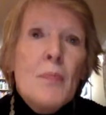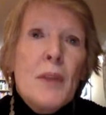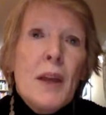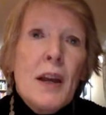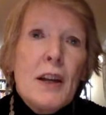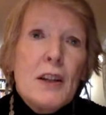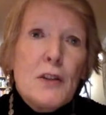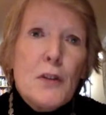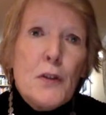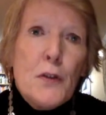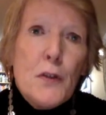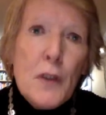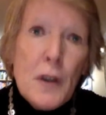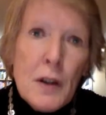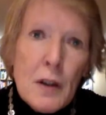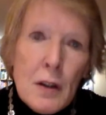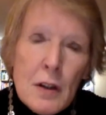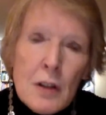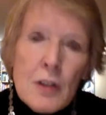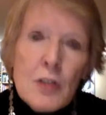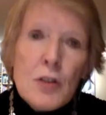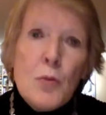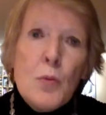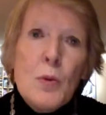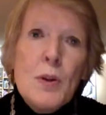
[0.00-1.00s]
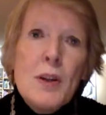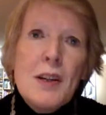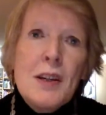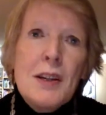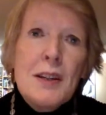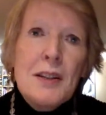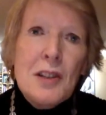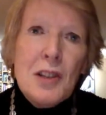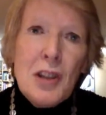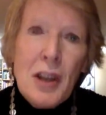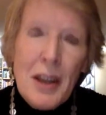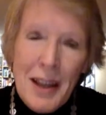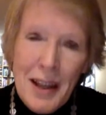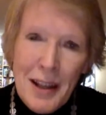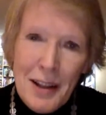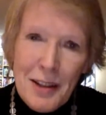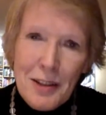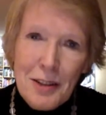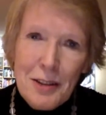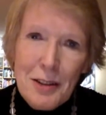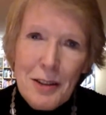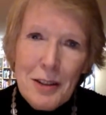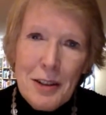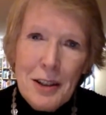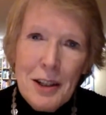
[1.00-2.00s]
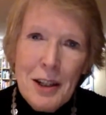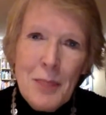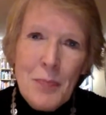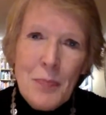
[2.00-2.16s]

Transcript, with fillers: As far as we can tell,